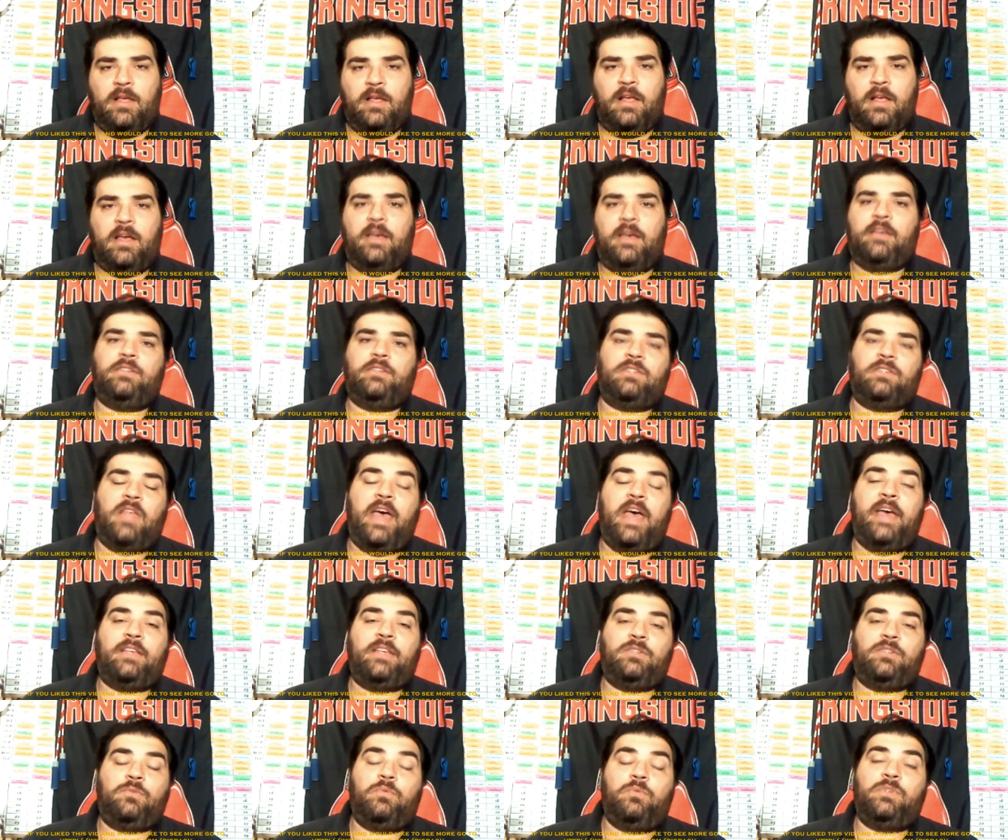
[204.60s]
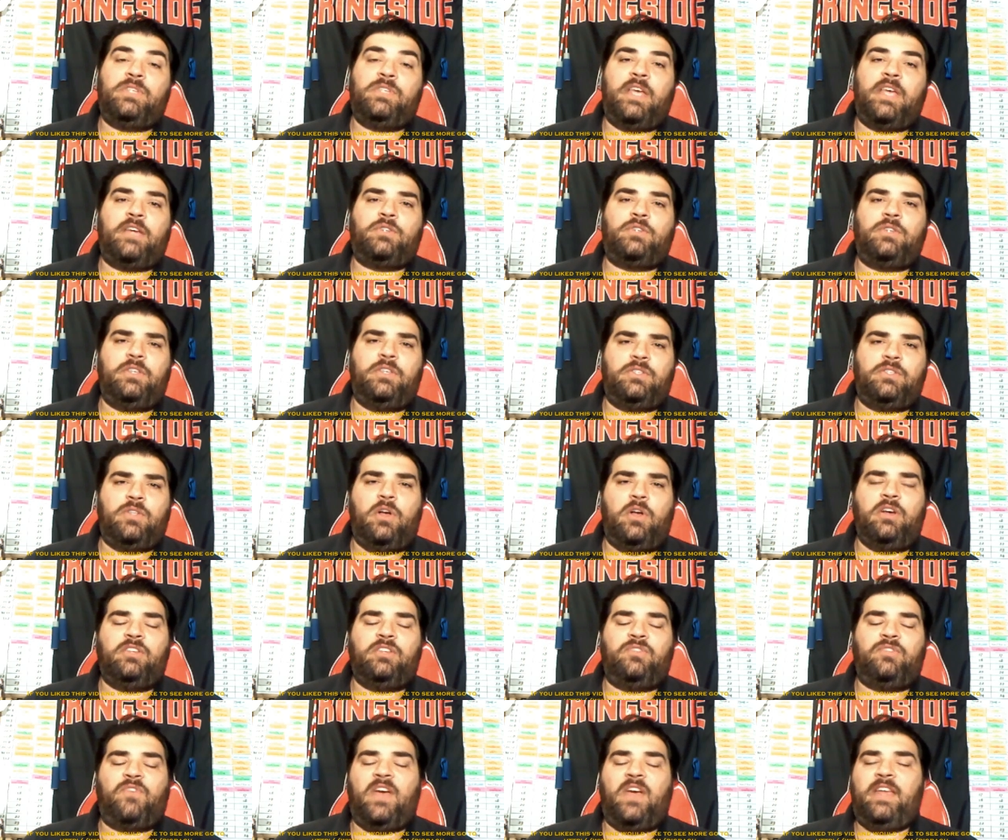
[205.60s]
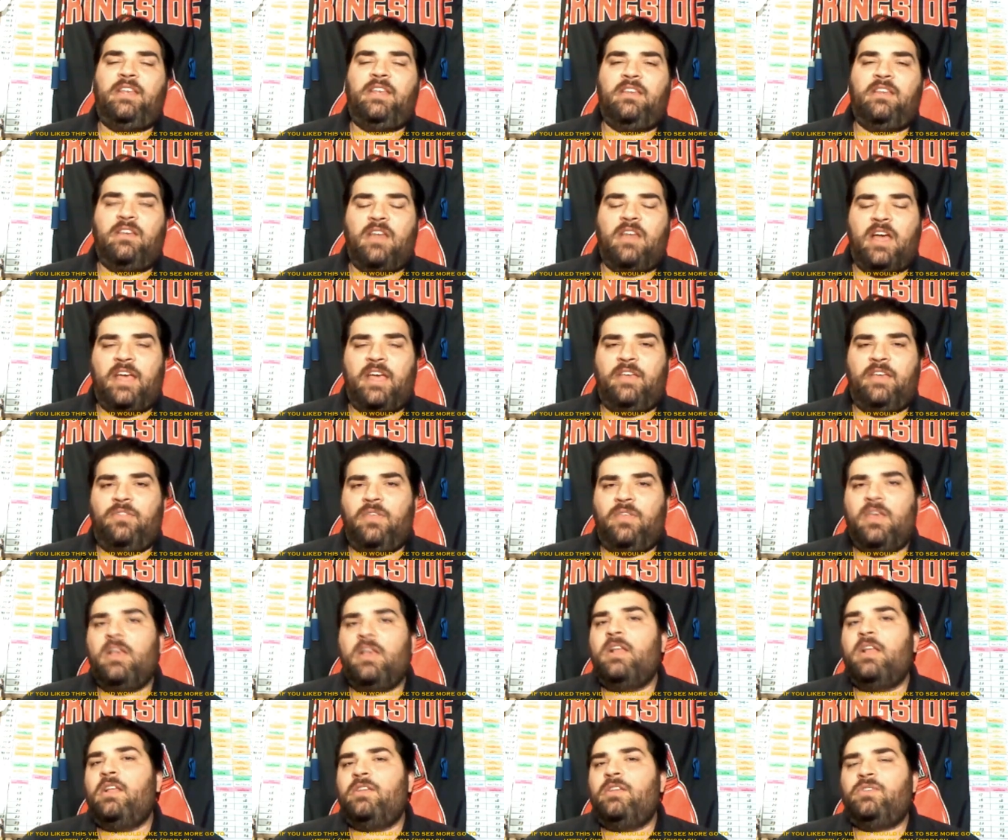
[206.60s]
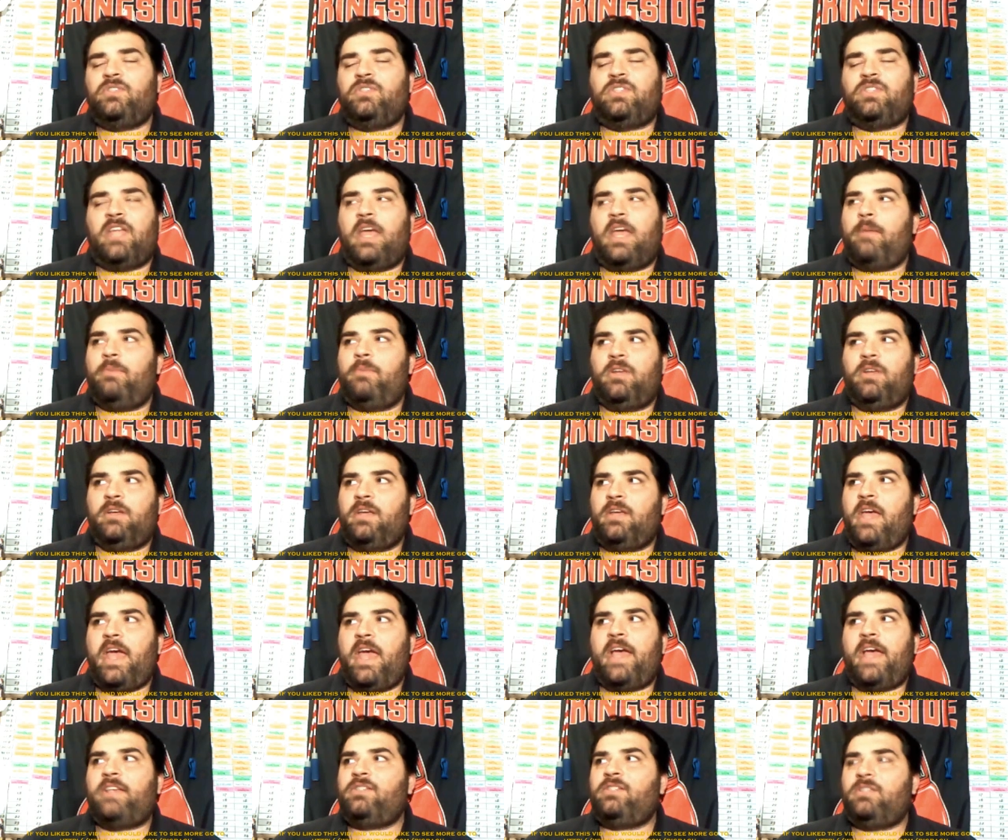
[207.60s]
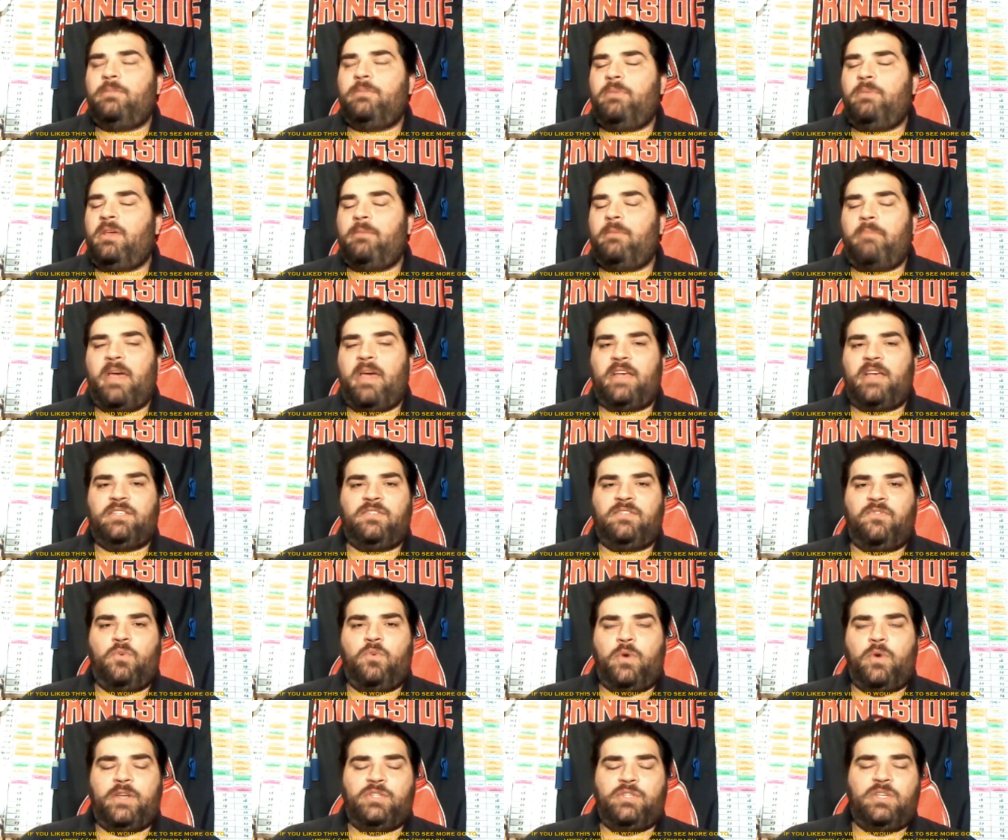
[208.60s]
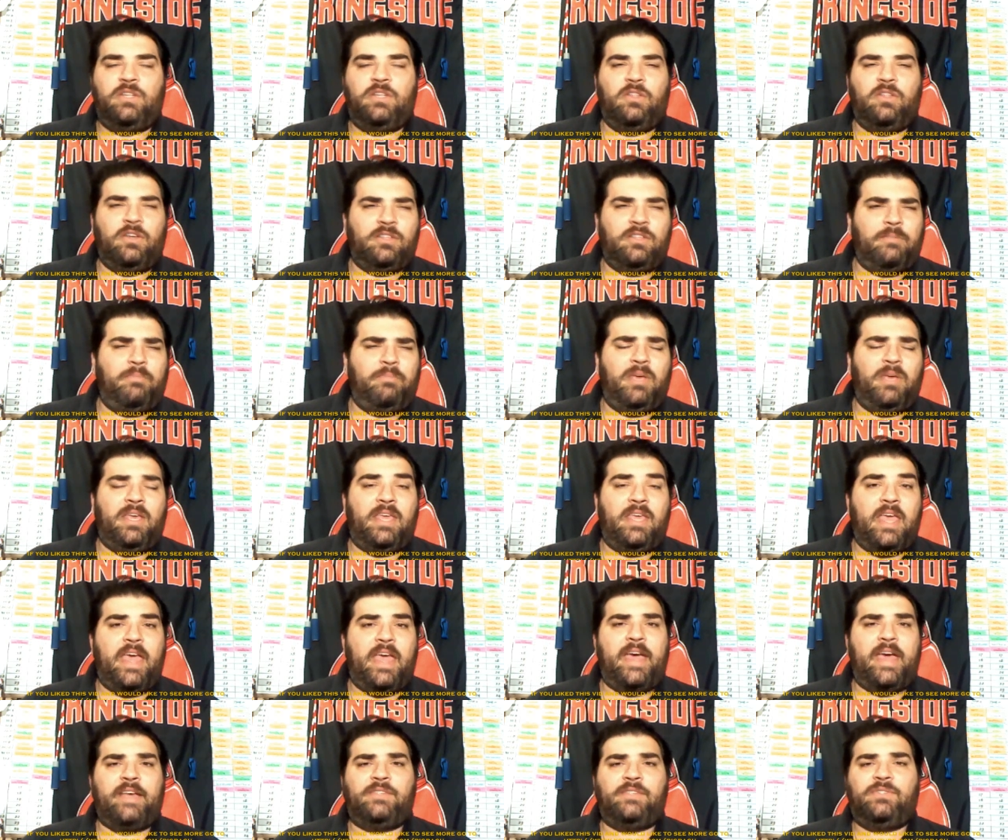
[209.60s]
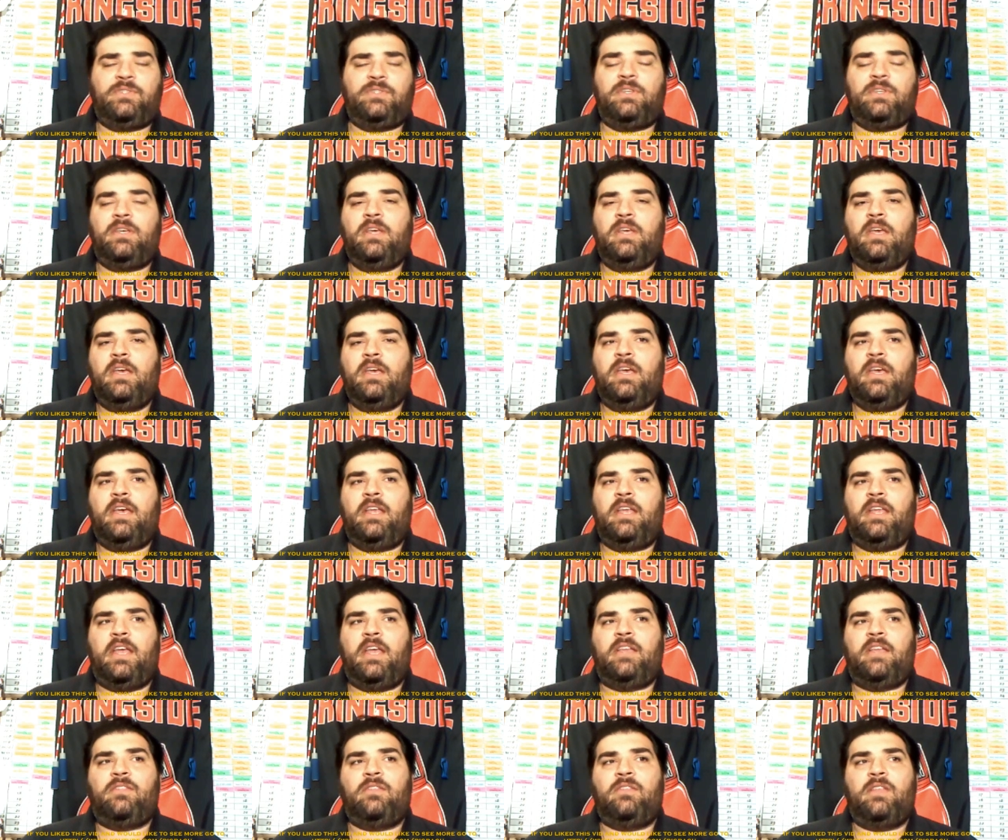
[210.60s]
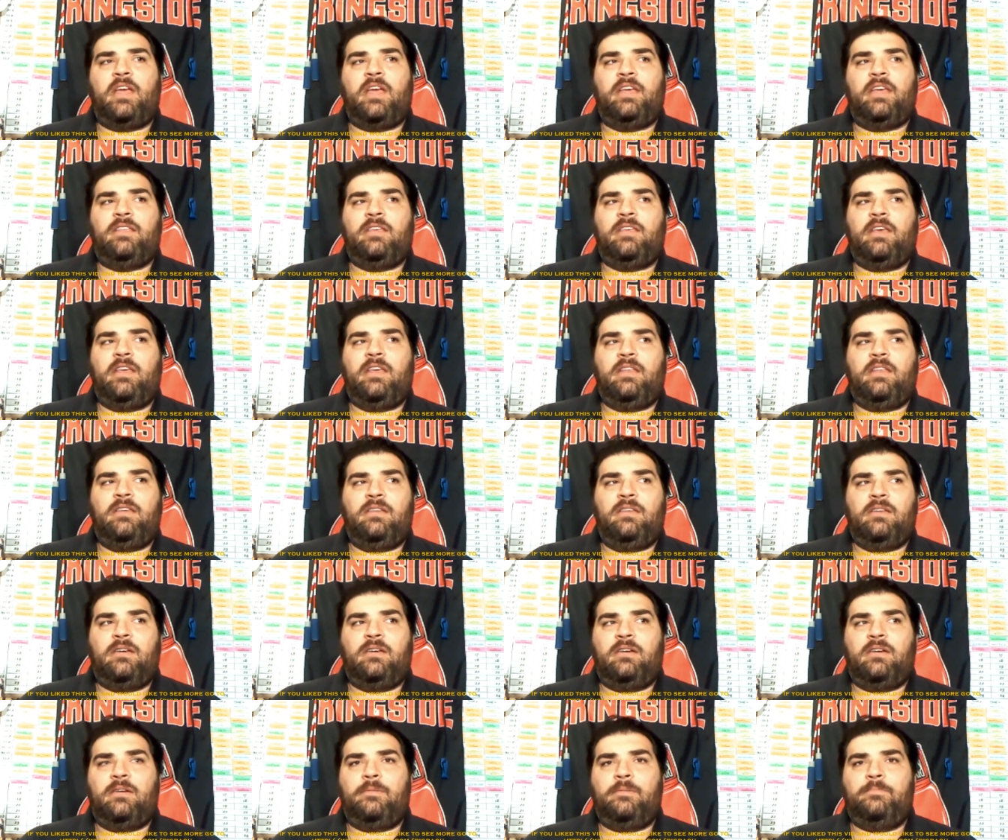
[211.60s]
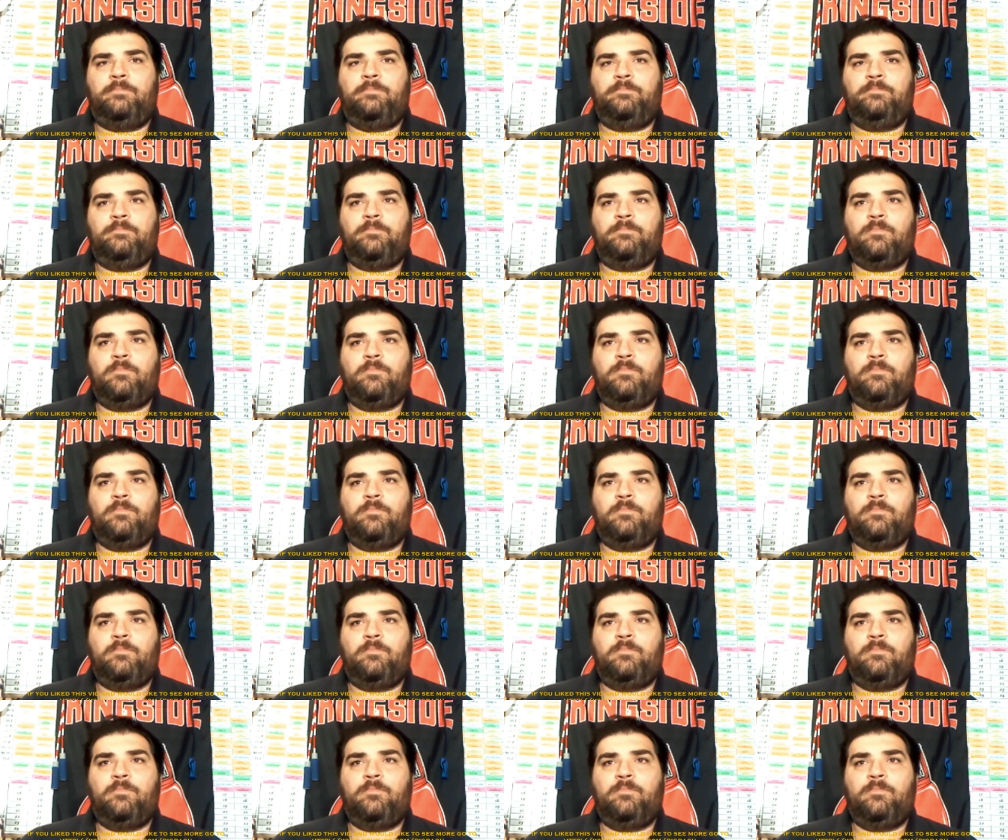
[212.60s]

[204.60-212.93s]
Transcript: Uh, his last was actually his longest fight in the ninth. Stamina has to be a massive question. He looked a bit gassed in the eighth and ninth. And um,